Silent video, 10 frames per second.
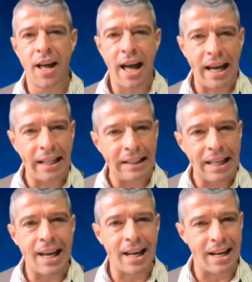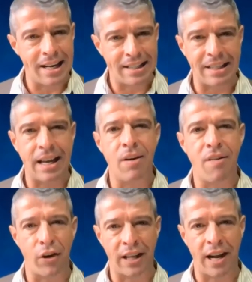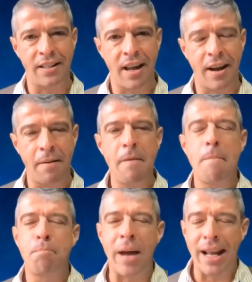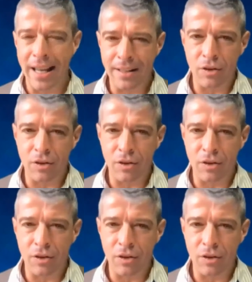to this idea that agriculture is part of the solution.